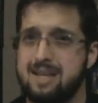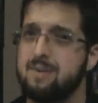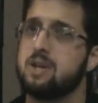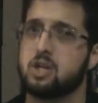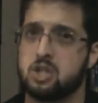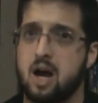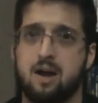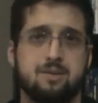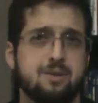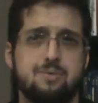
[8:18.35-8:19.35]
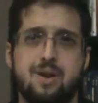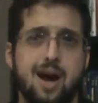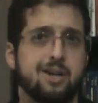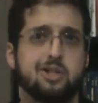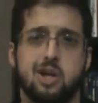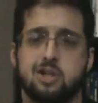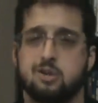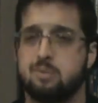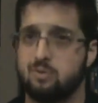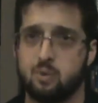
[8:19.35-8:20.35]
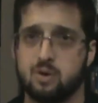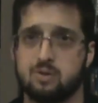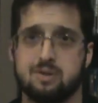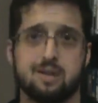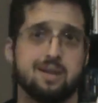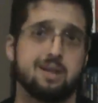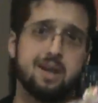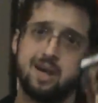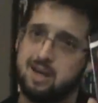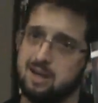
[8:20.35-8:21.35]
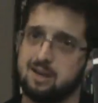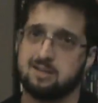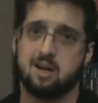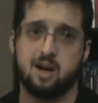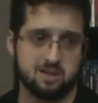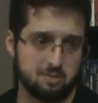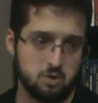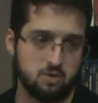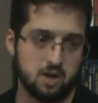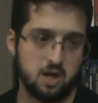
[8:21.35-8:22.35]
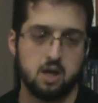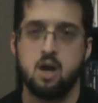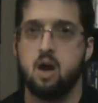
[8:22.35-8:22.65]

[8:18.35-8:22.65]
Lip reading: Give it a shot. Do not judge it before you see it. It is an awesome movie.